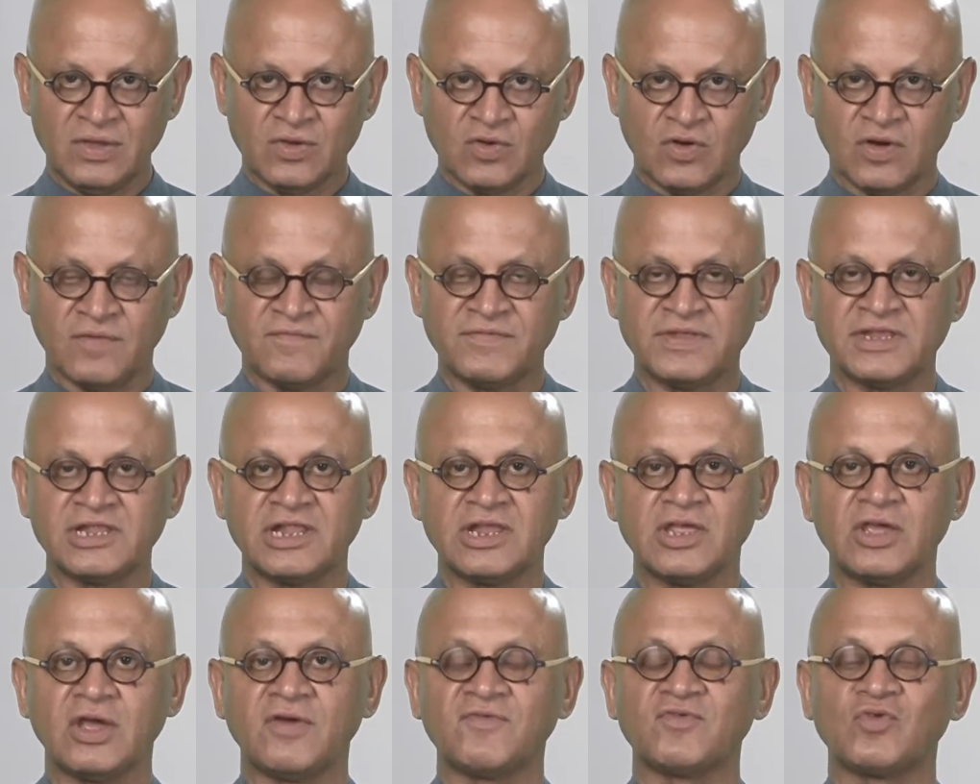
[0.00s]

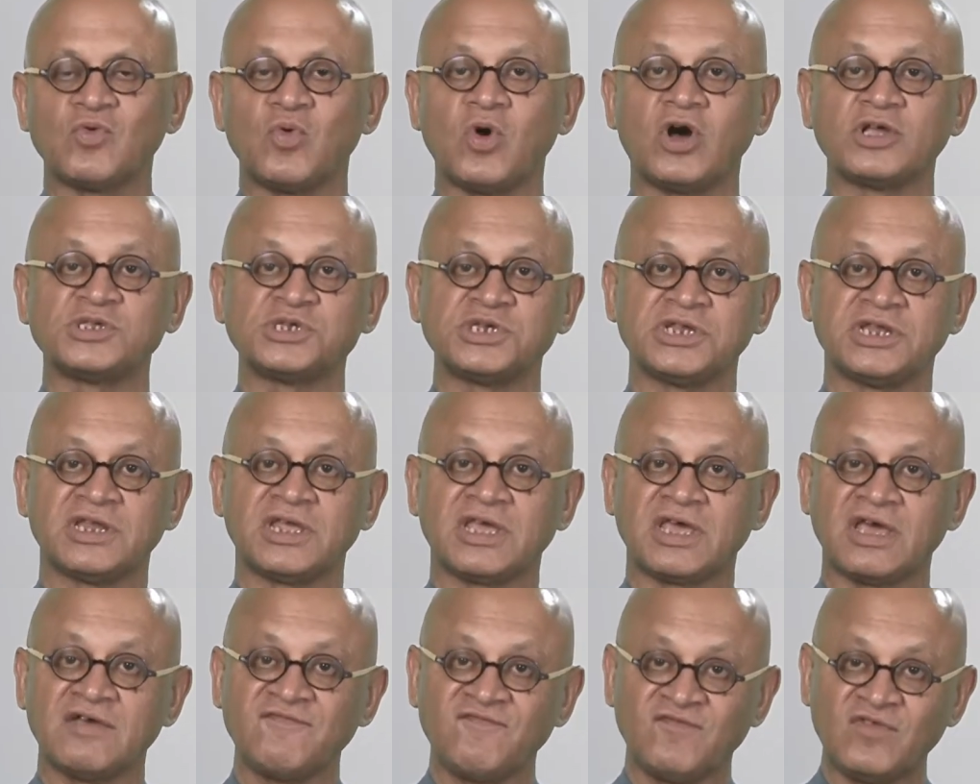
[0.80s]
Obviously, you have to watch it
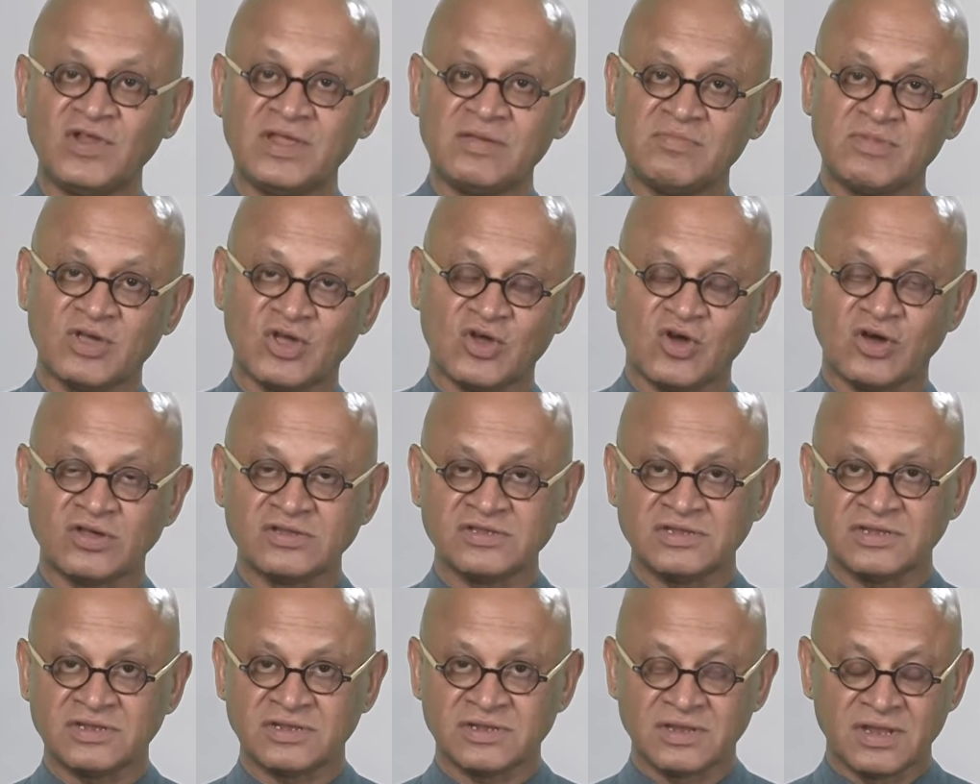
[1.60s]
carefully,
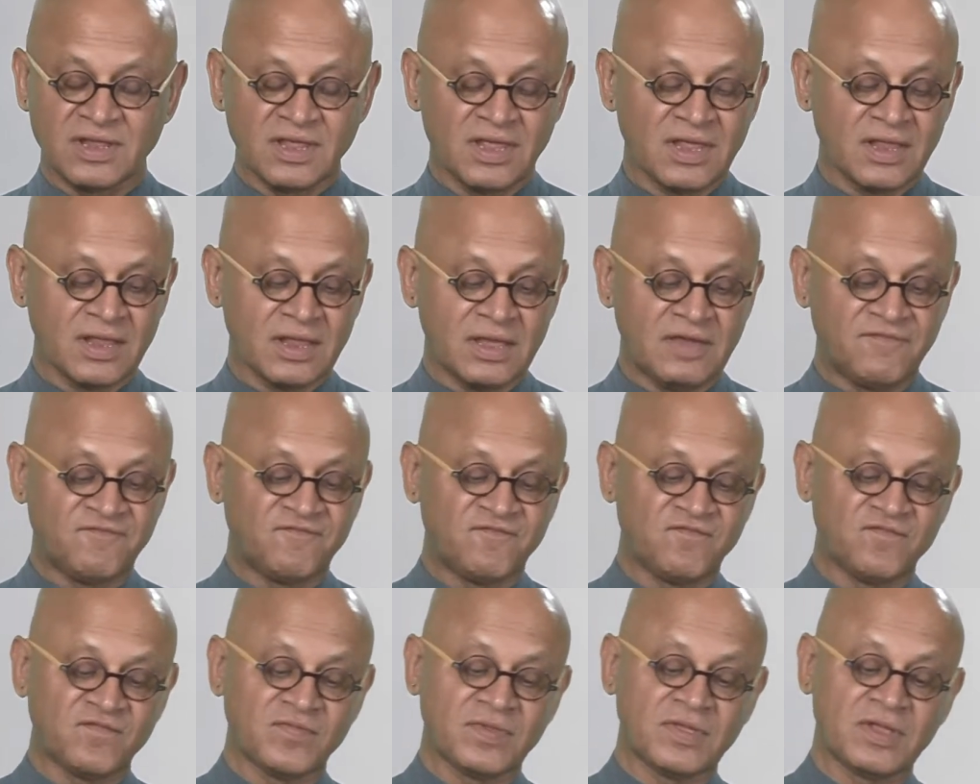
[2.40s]
because
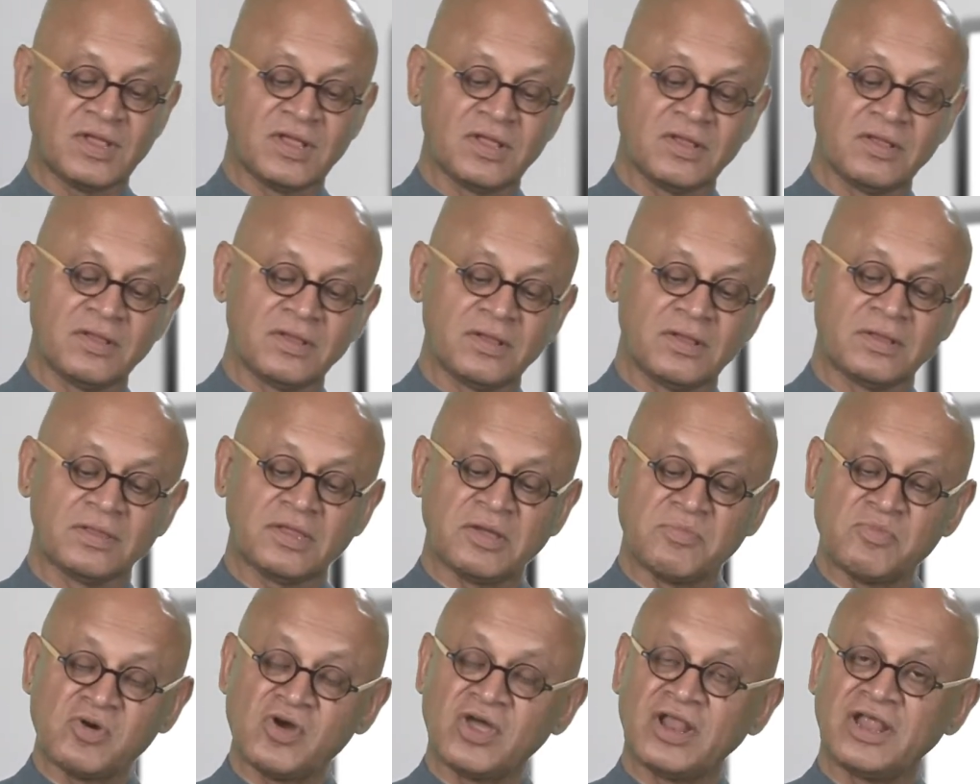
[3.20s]
if
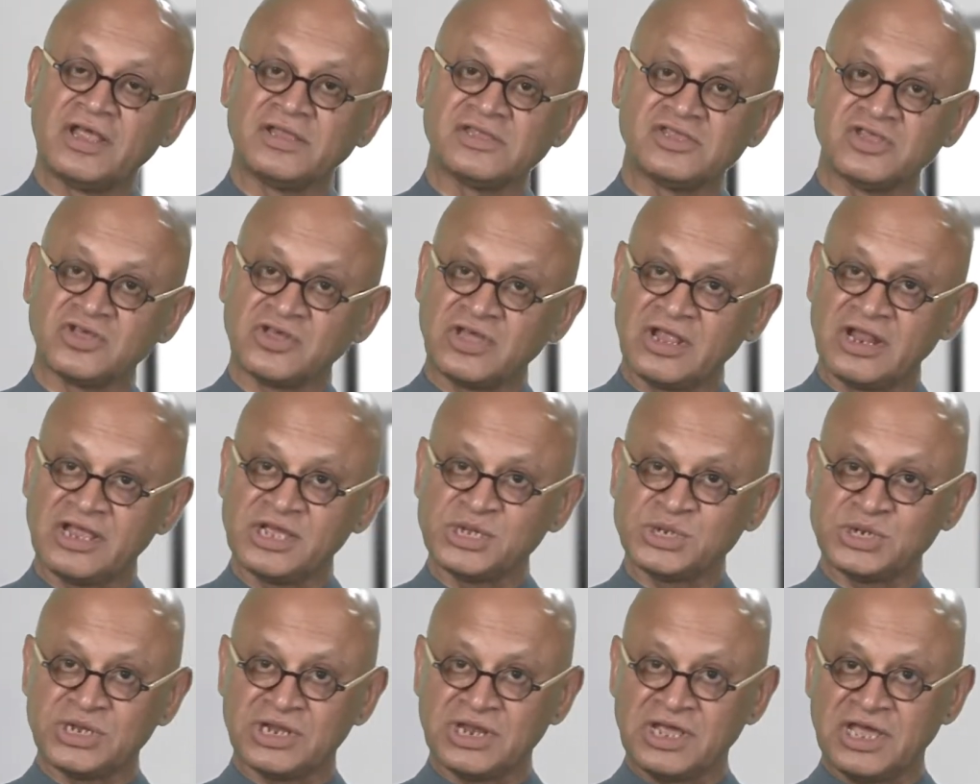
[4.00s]
thermohaline
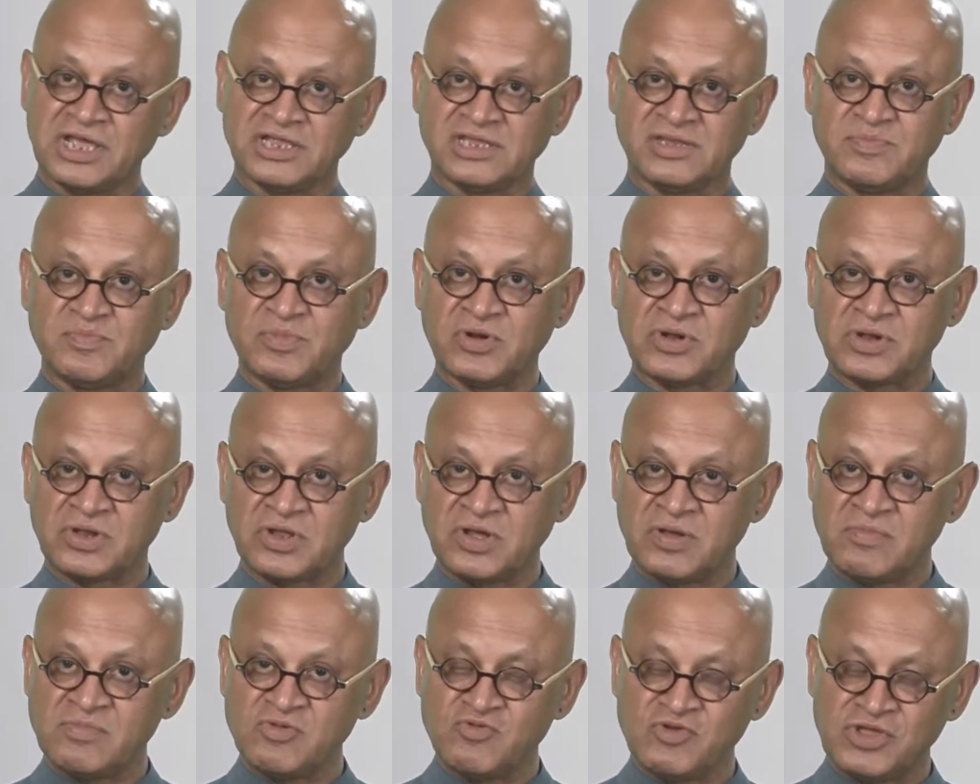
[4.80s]
circulation gets
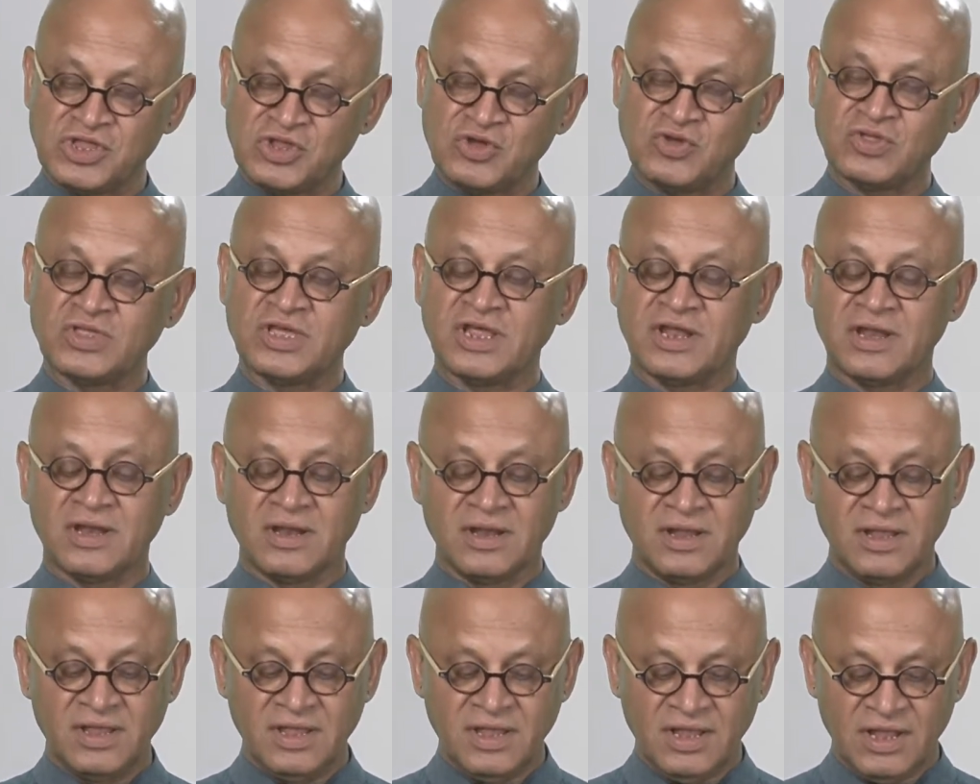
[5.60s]
perturbed, we know that
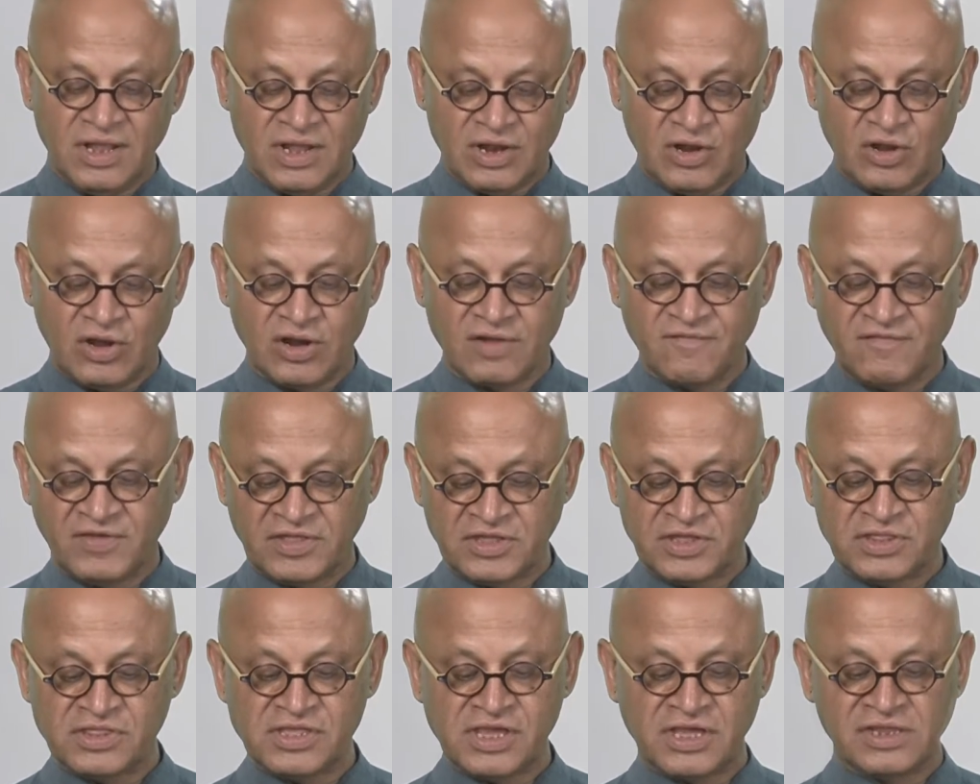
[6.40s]
a lot of
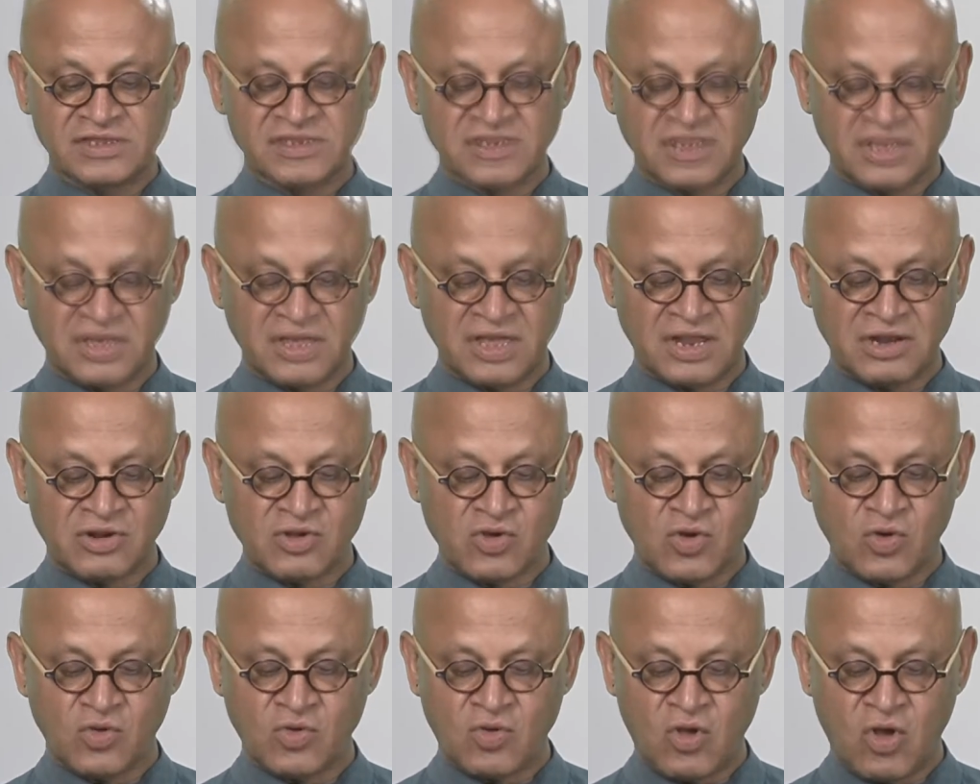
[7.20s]
other things can
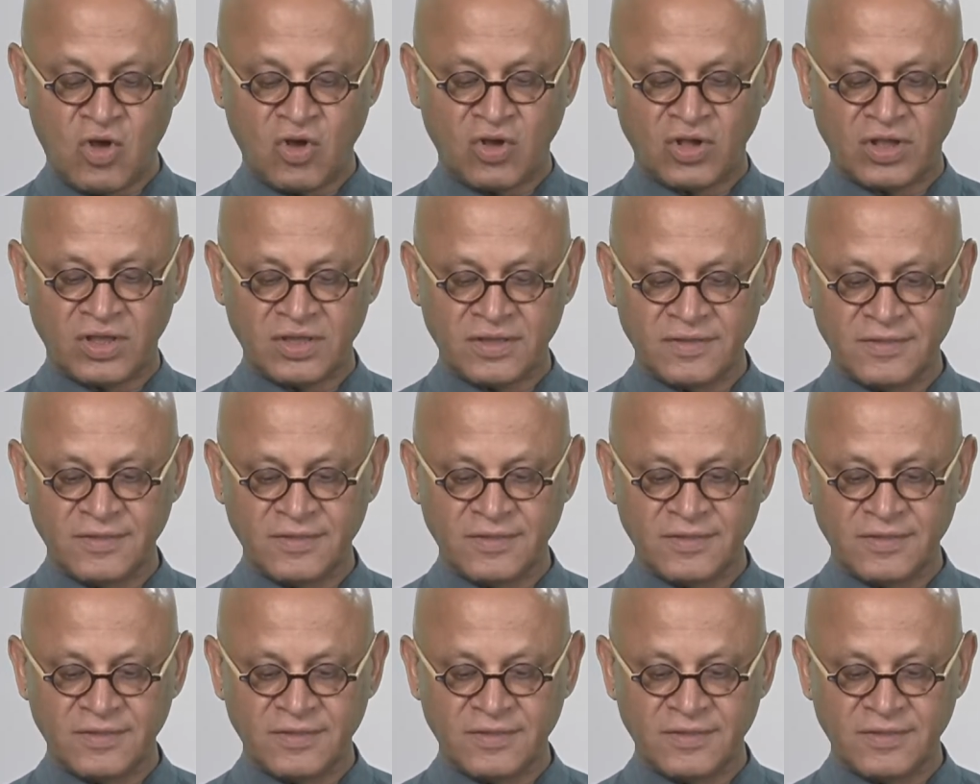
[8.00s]
go wrong.